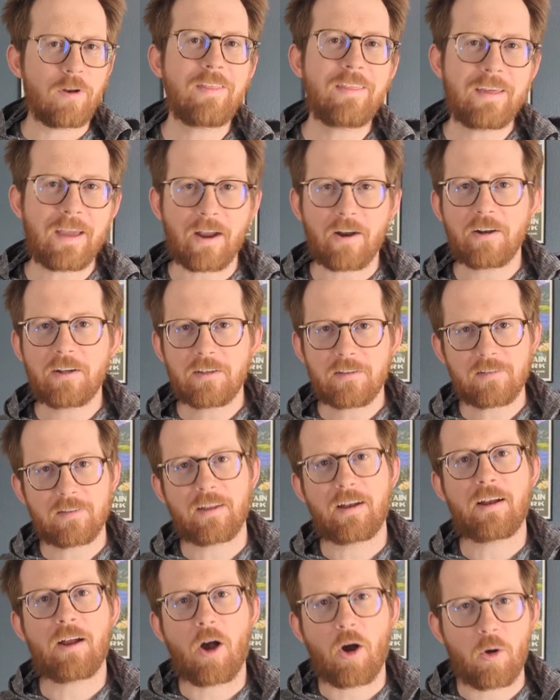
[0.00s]
of the areas
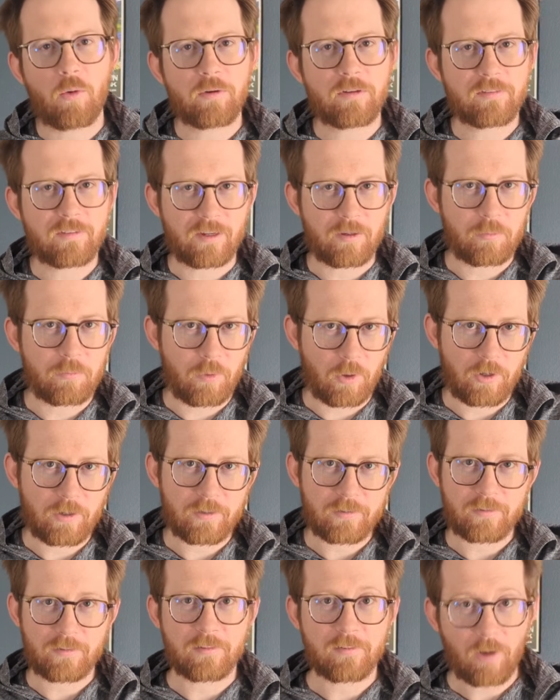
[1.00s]
that I always get
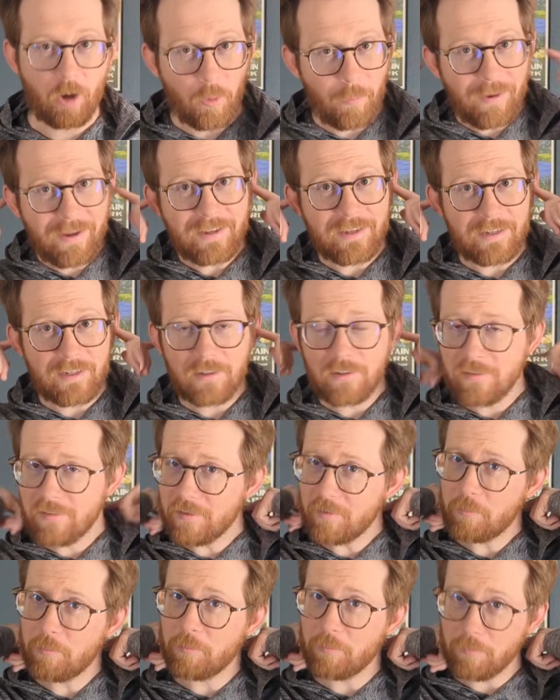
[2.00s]
burnt is on my ears
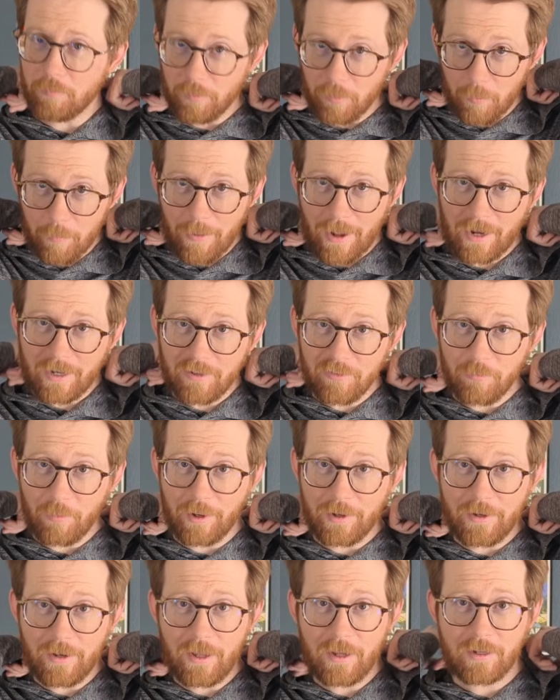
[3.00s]
and the back of my
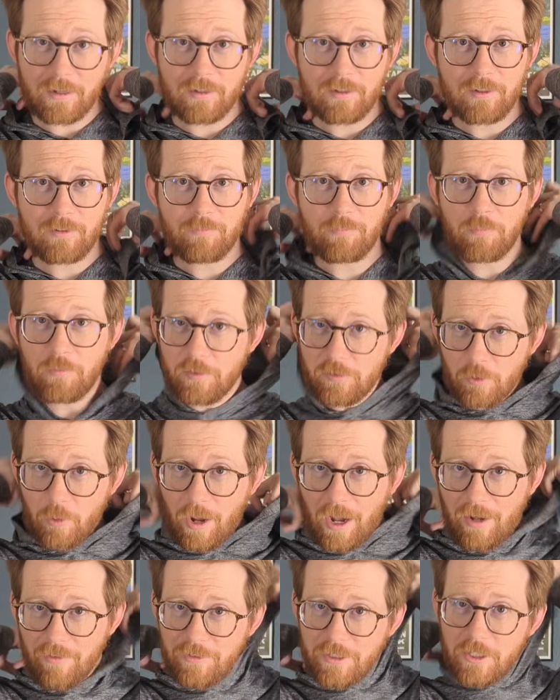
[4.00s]
neck. So
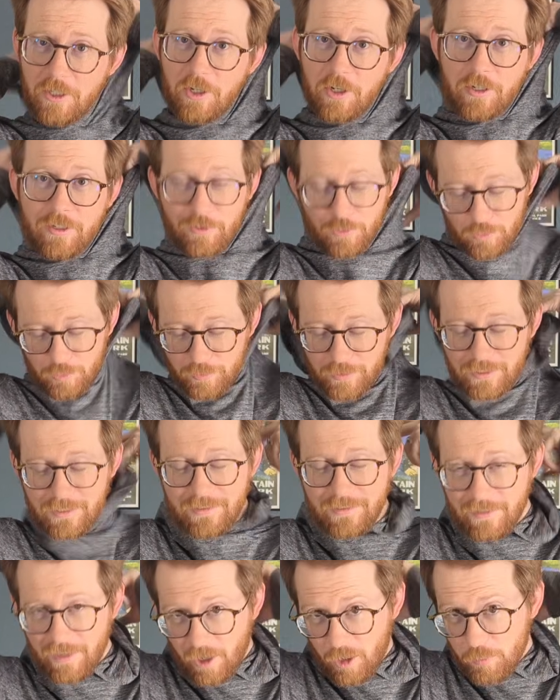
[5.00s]
having a hood
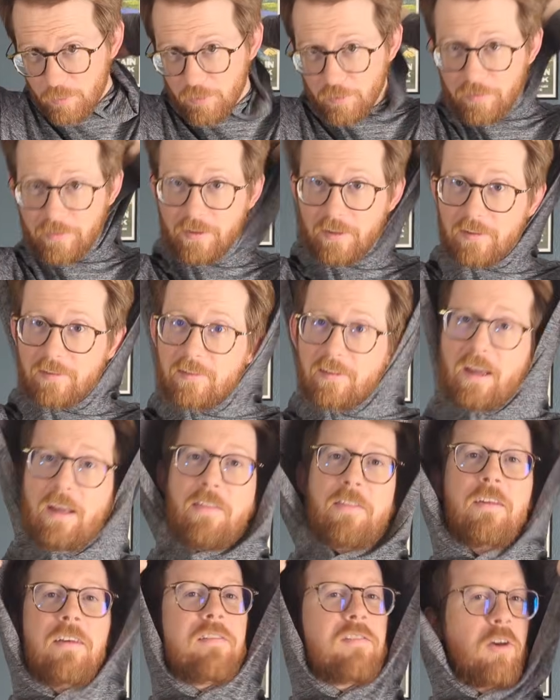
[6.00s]
really helps with this,
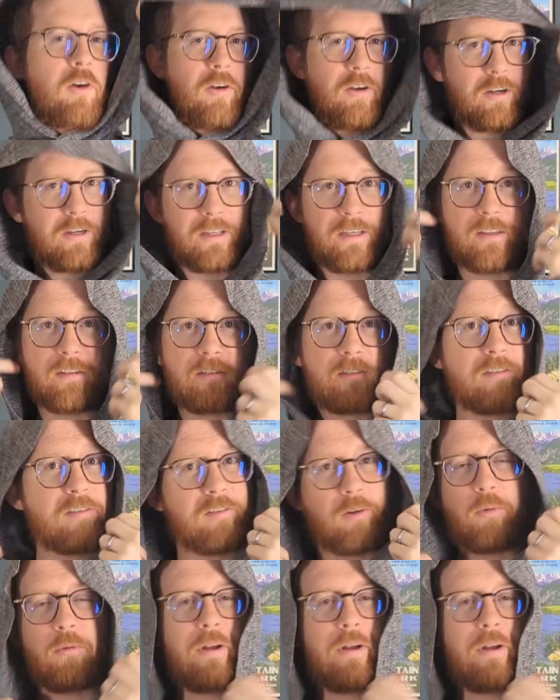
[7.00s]
and this hood is so